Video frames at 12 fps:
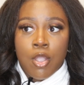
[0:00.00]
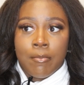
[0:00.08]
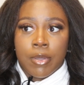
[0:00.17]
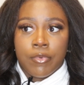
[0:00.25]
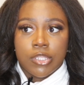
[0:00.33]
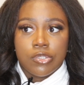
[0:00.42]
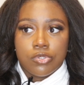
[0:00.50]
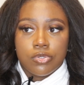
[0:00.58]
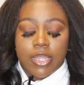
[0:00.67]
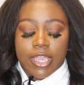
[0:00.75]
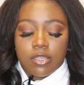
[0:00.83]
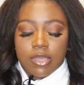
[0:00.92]
But when you
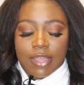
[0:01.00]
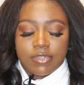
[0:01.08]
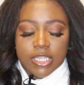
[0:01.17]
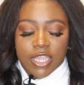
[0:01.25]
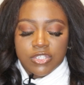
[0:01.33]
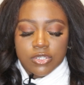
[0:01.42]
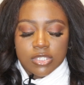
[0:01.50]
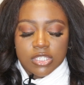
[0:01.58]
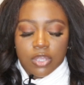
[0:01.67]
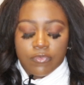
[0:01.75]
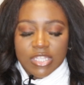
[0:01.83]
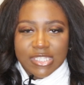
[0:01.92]
do that, you have to catch
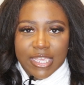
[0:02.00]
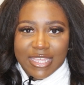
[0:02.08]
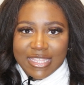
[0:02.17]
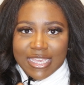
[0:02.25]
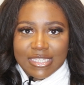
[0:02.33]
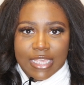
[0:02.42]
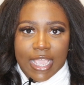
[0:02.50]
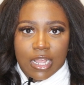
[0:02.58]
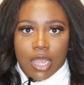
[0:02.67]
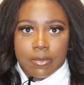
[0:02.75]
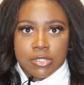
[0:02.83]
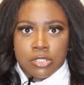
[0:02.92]
yourself and say the exact
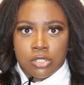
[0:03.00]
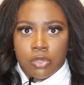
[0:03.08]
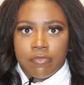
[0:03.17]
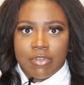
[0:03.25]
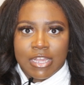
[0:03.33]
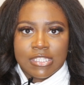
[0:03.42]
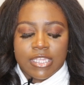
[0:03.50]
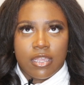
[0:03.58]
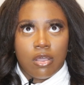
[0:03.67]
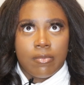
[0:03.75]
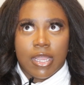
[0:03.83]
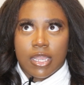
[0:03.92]
opposite. So if I say,
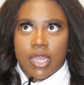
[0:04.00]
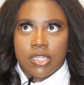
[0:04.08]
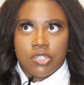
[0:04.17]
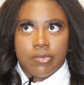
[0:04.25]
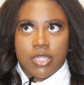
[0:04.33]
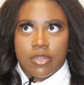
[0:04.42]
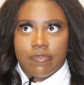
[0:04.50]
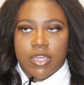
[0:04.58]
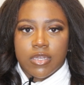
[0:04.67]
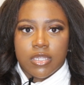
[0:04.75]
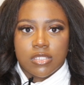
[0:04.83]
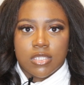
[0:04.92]
oh my God, you're being a
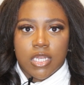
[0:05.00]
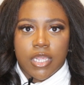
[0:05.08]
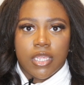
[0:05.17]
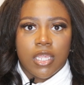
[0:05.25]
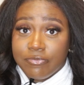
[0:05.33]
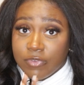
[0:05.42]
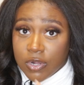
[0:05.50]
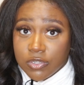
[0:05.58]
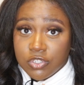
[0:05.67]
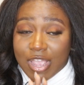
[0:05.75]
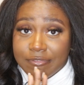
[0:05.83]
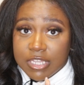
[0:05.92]
fat ass today.
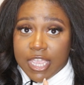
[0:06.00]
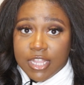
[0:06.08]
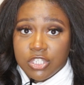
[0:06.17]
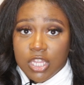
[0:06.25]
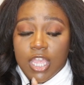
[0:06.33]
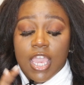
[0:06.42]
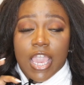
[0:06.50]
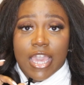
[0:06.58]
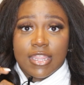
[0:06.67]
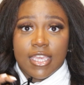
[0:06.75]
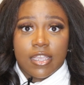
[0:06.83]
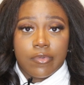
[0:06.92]
First, you have to catch it
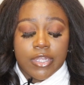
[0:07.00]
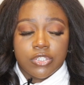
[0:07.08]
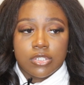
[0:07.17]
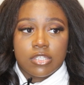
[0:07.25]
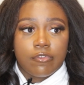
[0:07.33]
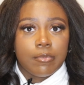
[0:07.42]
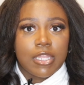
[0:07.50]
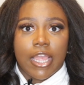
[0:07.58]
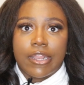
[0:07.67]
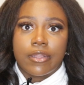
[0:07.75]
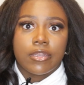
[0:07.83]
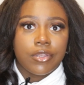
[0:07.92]
and then correct yourself and be
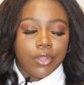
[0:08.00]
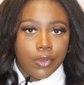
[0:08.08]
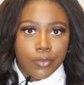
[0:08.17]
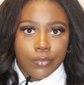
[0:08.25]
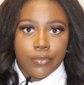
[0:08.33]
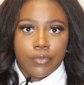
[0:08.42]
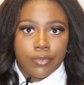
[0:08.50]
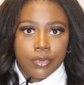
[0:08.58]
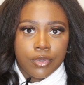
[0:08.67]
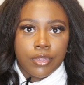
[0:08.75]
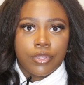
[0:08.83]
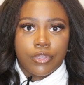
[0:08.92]
like, no,
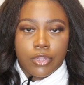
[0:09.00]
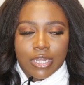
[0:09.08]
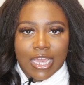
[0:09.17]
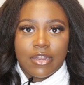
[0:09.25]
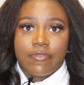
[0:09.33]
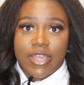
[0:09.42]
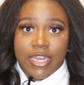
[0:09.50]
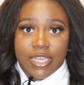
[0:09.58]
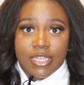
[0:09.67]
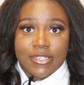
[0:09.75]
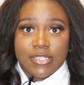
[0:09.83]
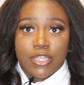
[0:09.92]
you're not a fat
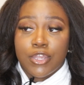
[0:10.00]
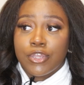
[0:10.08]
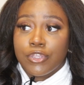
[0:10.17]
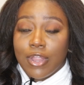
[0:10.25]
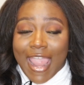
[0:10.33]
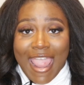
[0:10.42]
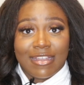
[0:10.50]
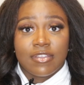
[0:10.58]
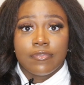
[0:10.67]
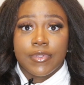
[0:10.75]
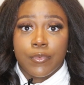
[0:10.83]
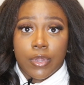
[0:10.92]
ass. You're
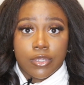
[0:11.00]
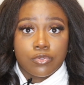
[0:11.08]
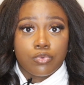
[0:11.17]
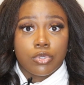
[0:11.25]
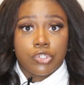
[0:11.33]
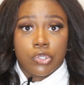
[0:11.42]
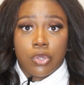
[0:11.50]
actively working towards your